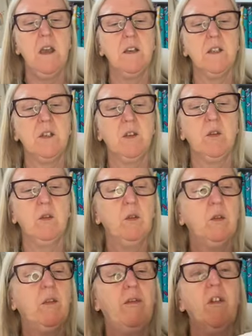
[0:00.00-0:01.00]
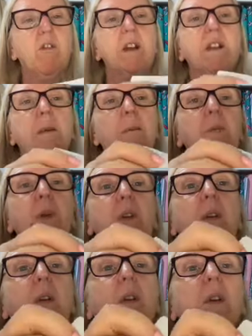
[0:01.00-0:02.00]
So for
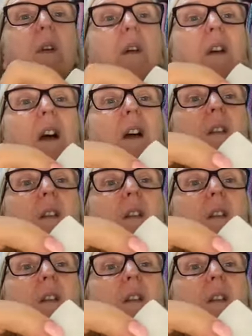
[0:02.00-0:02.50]
example, I